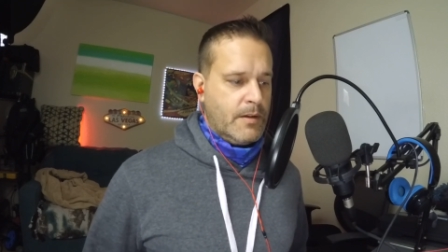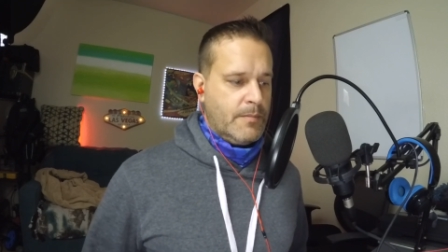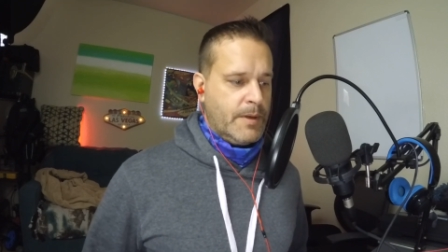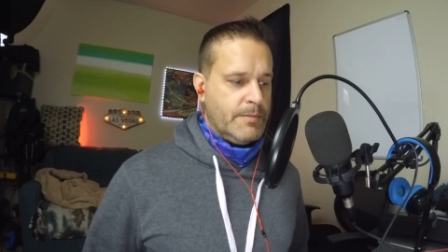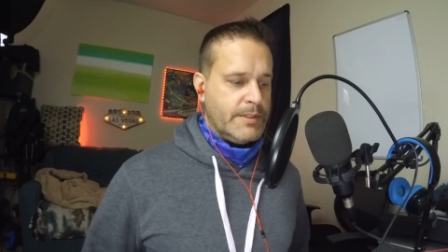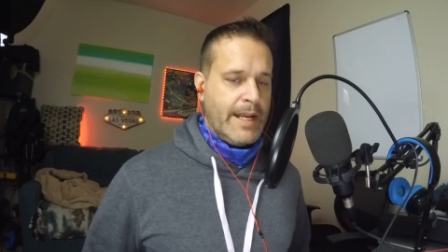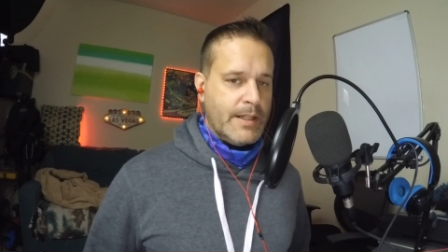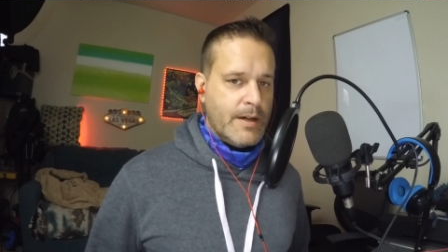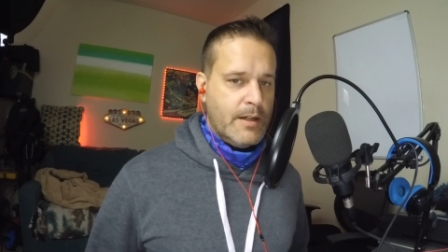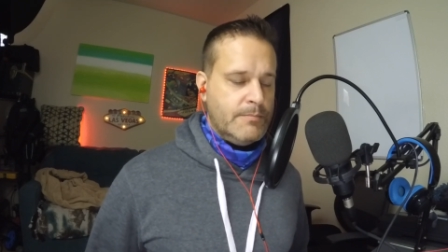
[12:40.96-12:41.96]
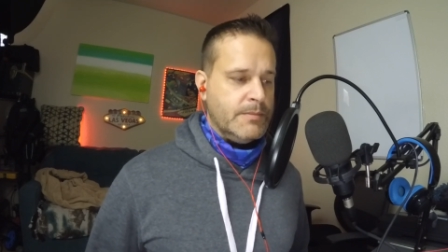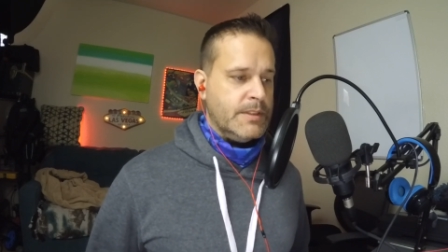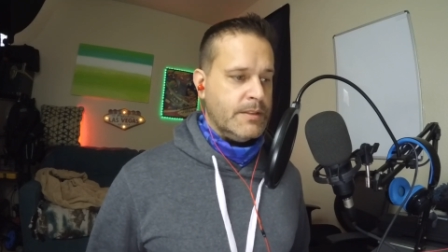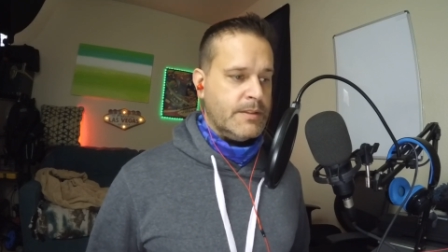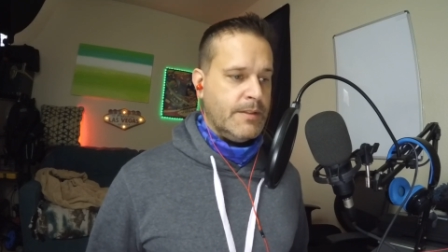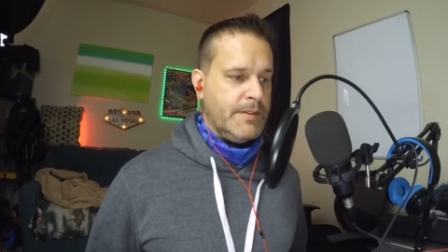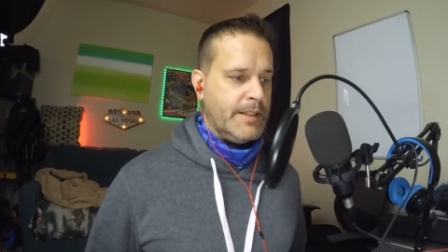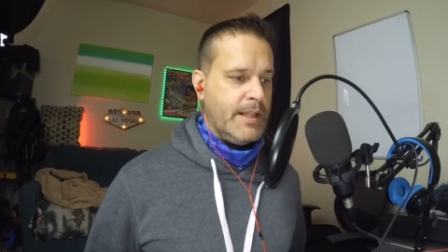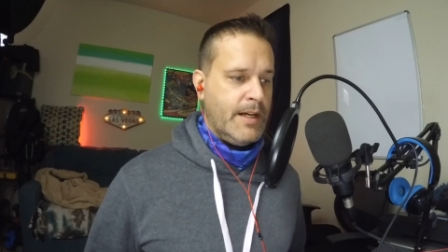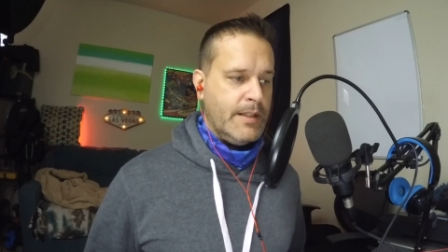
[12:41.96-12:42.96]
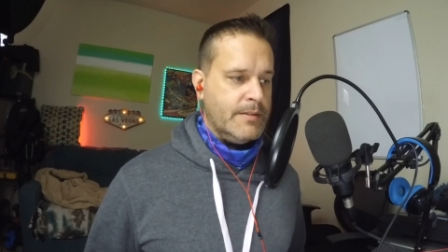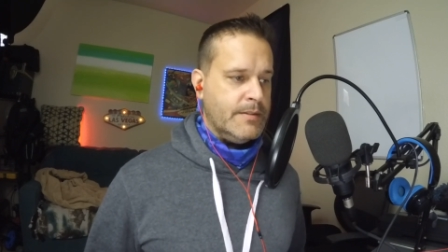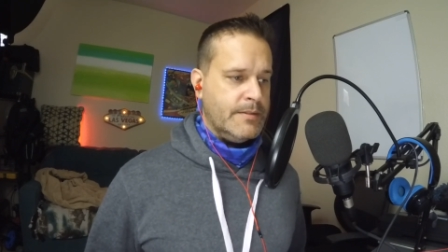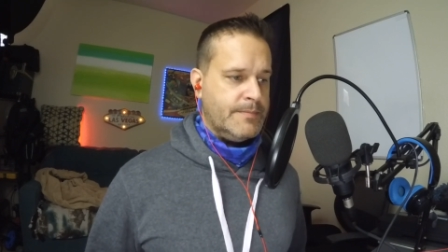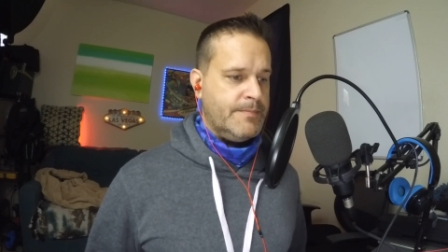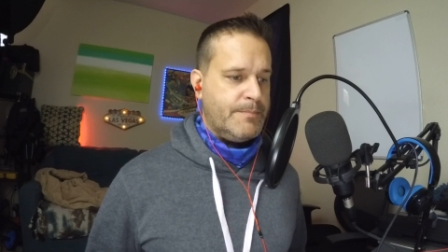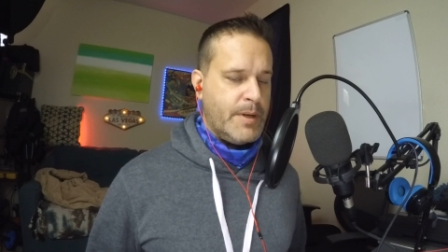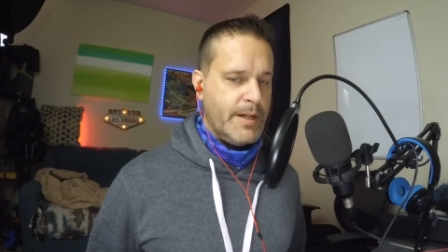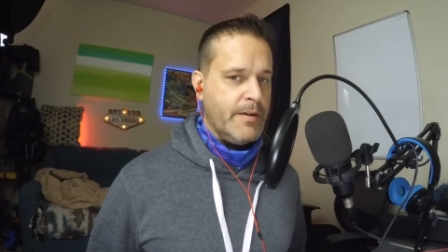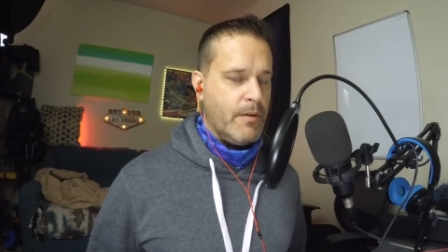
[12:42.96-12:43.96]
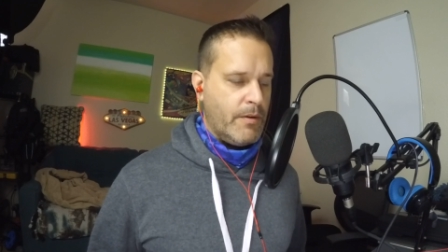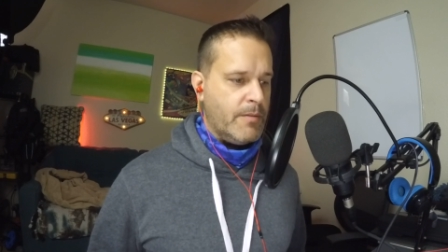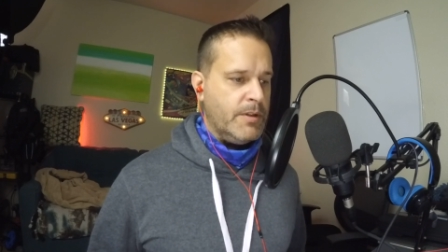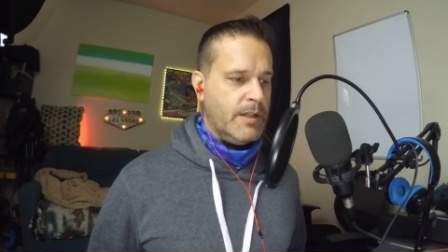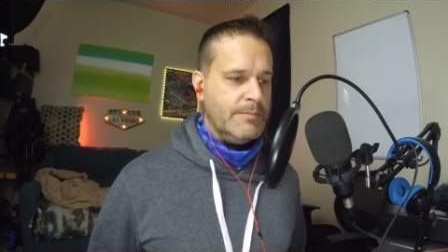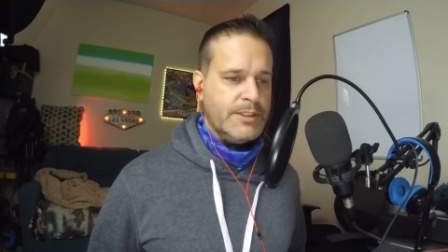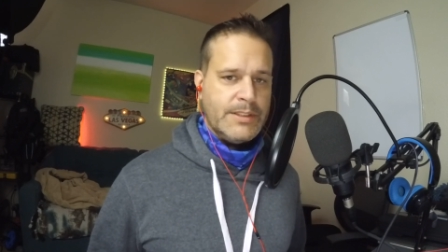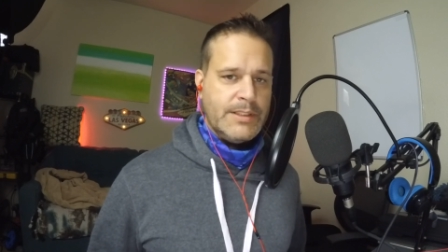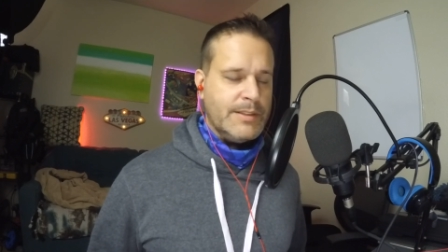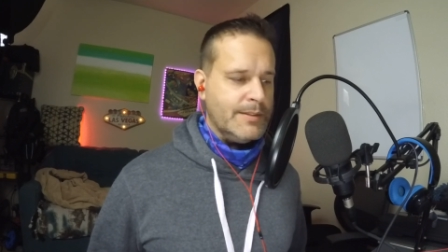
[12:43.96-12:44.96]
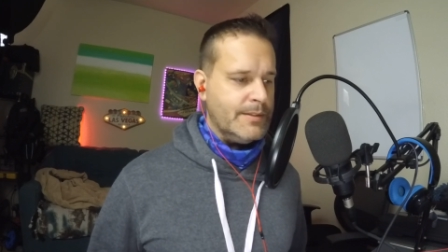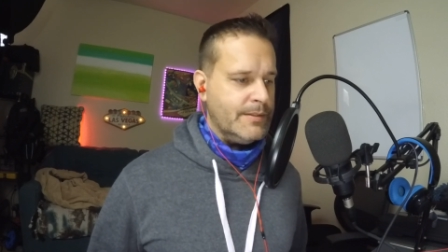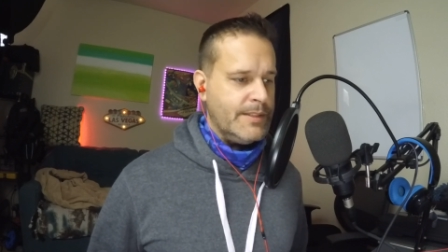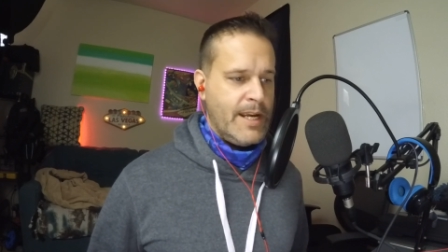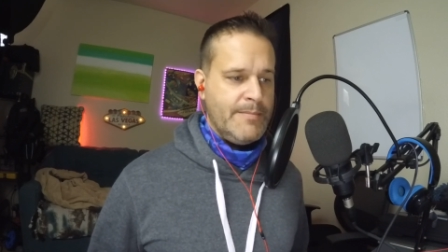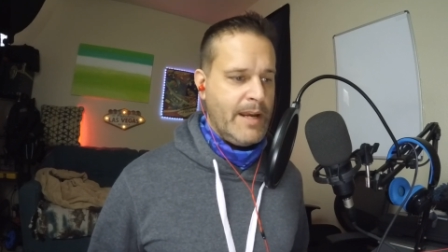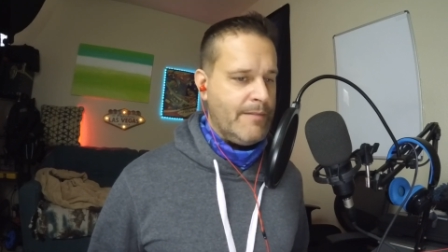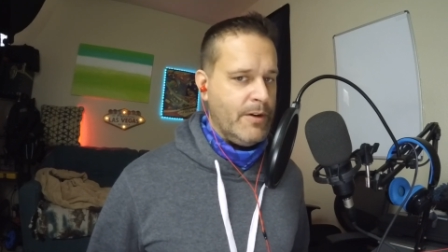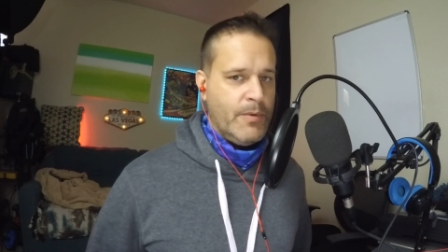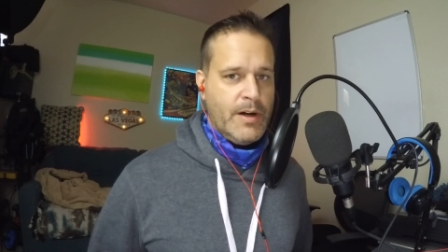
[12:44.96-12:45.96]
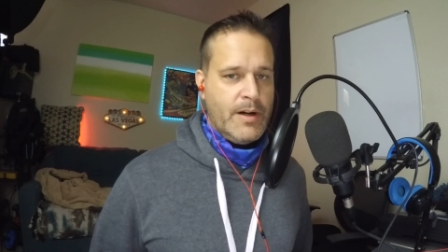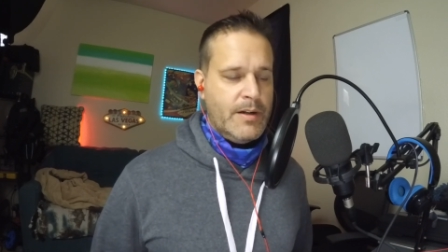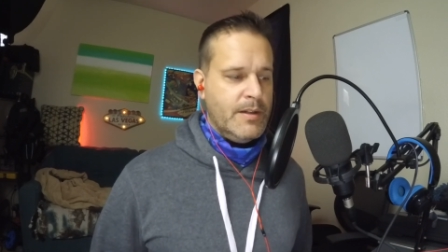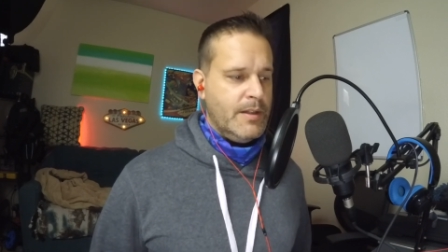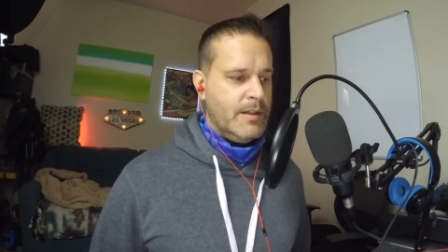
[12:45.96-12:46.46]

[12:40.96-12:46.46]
people's incomes and stuff like that. It's just pretty horrible. I'm sure it's same everywhere,